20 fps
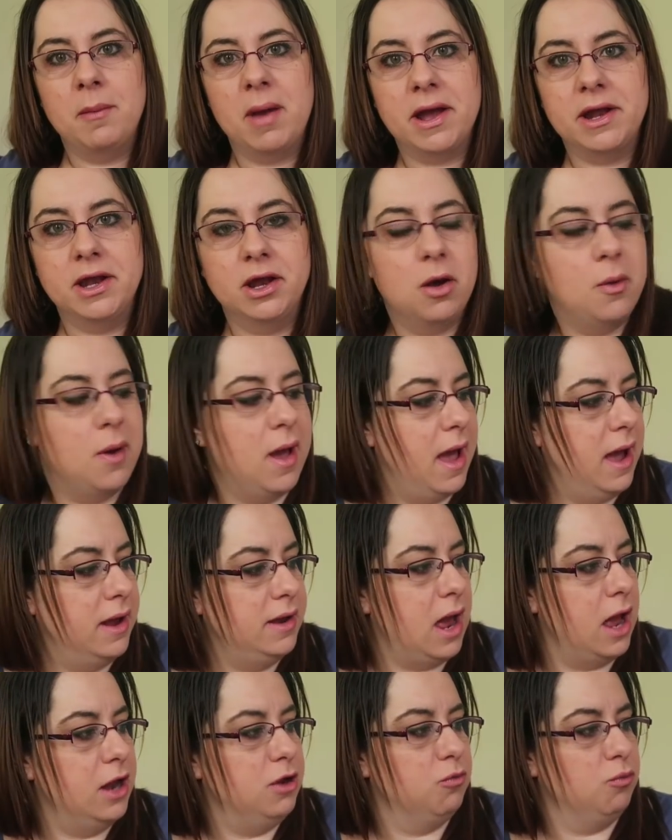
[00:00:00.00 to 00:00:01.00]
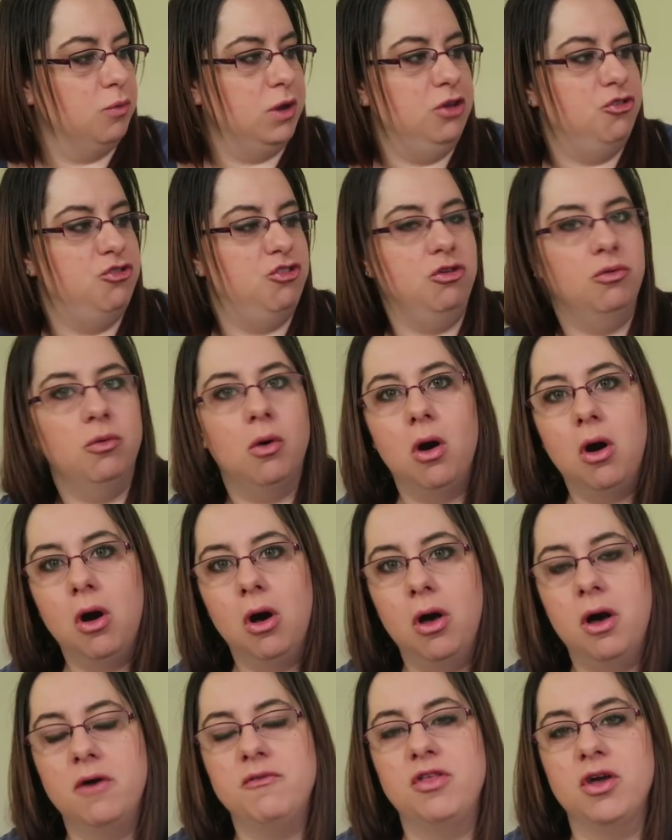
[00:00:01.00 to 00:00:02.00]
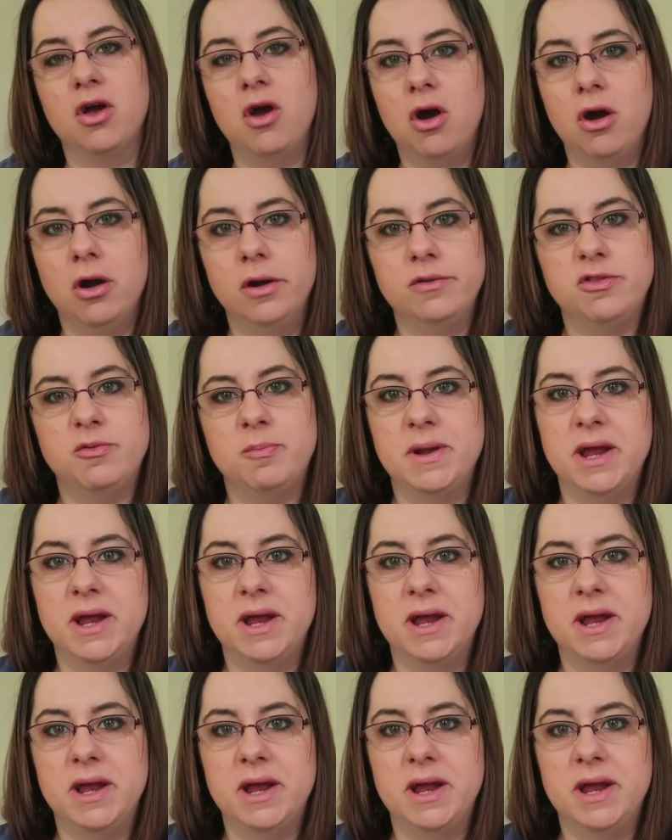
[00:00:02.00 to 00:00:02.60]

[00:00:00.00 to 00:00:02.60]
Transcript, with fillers: I'm not gonna go ahead and read you all of the cards,